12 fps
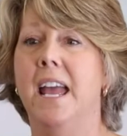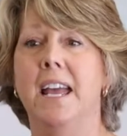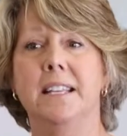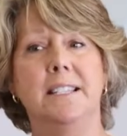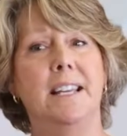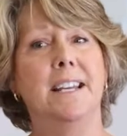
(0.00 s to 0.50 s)

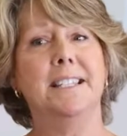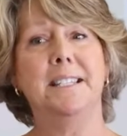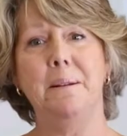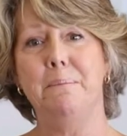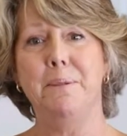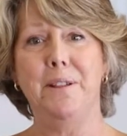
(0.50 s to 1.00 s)
It's a
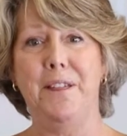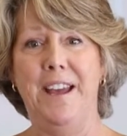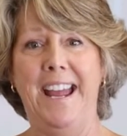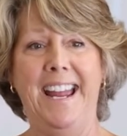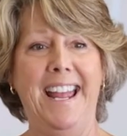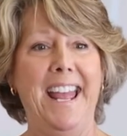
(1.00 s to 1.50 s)
simple
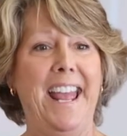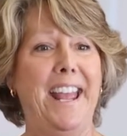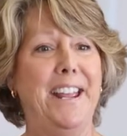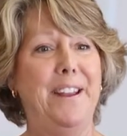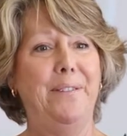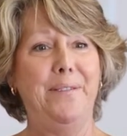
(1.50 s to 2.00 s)
thing.
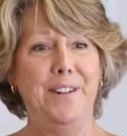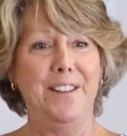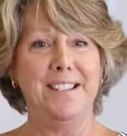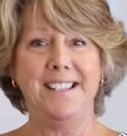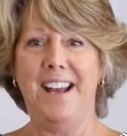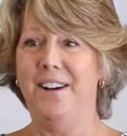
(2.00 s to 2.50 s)
You fill
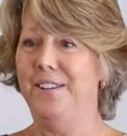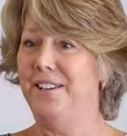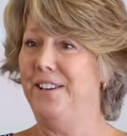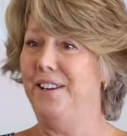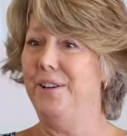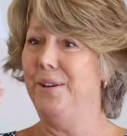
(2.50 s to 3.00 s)
this
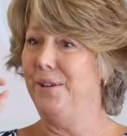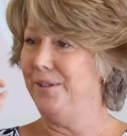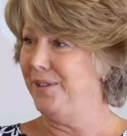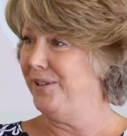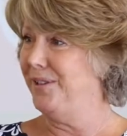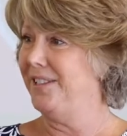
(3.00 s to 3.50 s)
out.
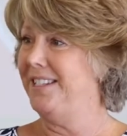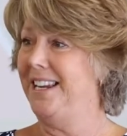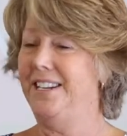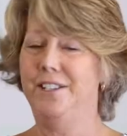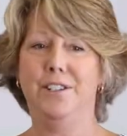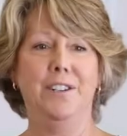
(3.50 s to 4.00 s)
Who's your
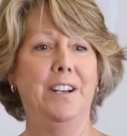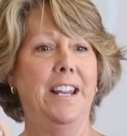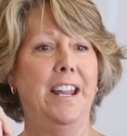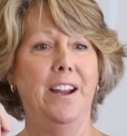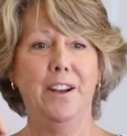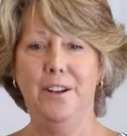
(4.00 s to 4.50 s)
estate
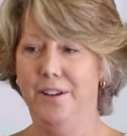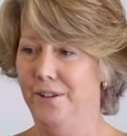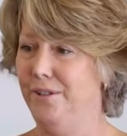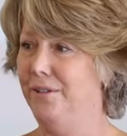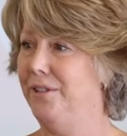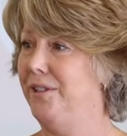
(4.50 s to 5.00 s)
attorney?
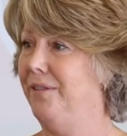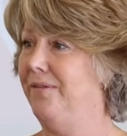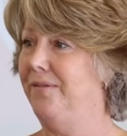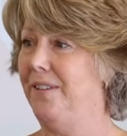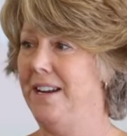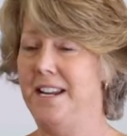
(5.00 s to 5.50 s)
Who's your
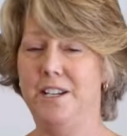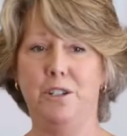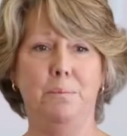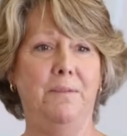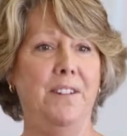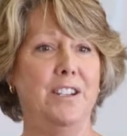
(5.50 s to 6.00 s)
financial
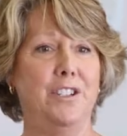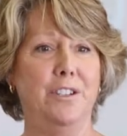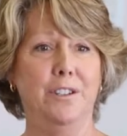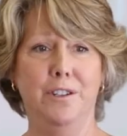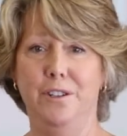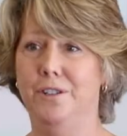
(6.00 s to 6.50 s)

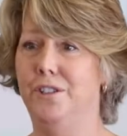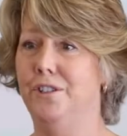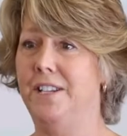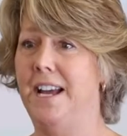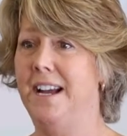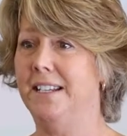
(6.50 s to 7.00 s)
professional? Who's your
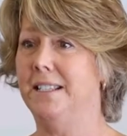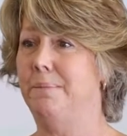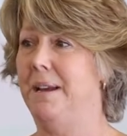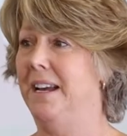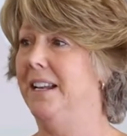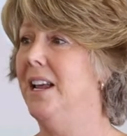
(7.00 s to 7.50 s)
tax
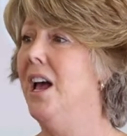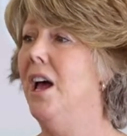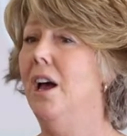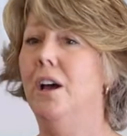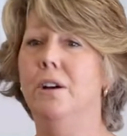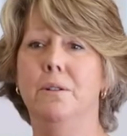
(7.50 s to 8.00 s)
man?
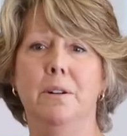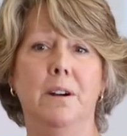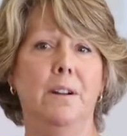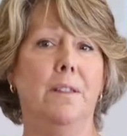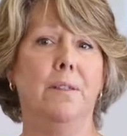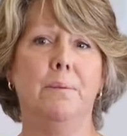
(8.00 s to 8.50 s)
Who
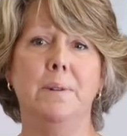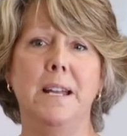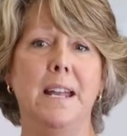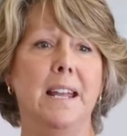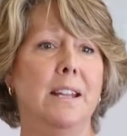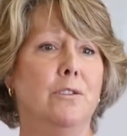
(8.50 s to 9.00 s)
are
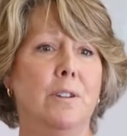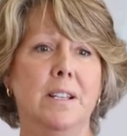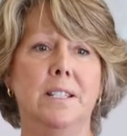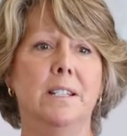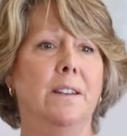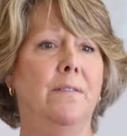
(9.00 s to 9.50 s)
3
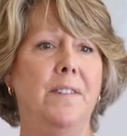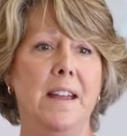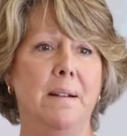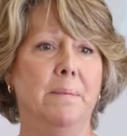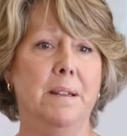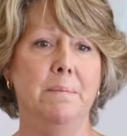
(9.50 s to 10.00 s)
trusted
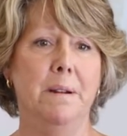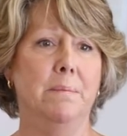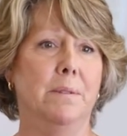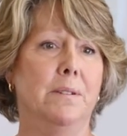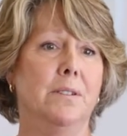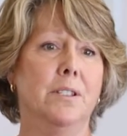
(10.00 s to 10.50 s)
family
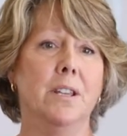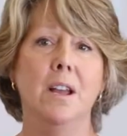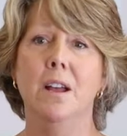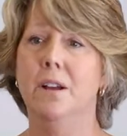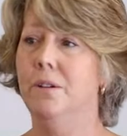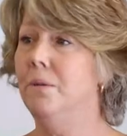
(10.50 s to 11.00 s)
members?
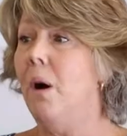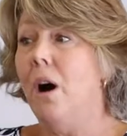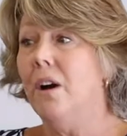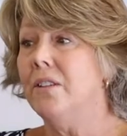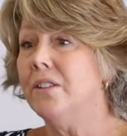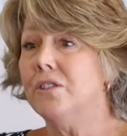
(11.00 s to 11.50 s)
Who
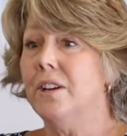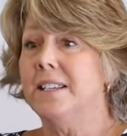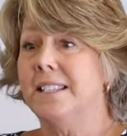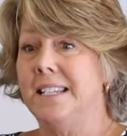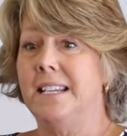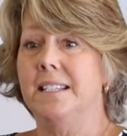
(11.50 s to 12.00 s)
are the
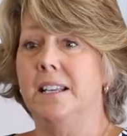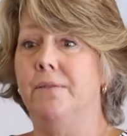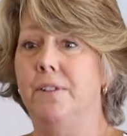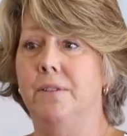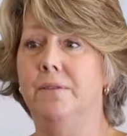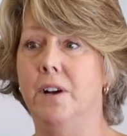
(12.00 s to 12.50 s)
trustees
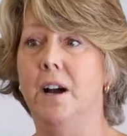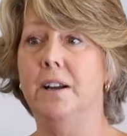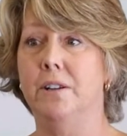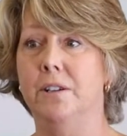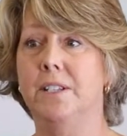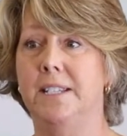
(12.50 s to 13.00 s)
if you've got
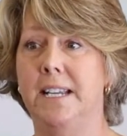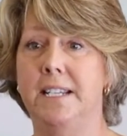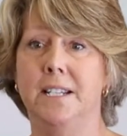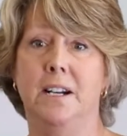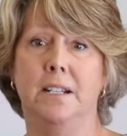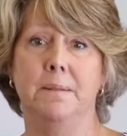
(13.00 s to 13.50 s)
your estate
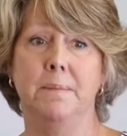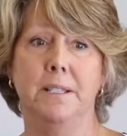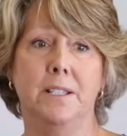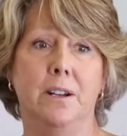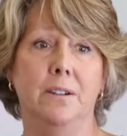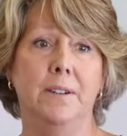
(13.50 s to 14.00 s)

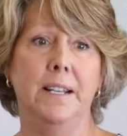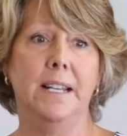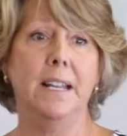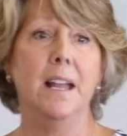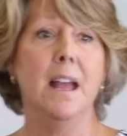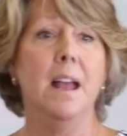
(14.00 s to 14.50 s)
documents already?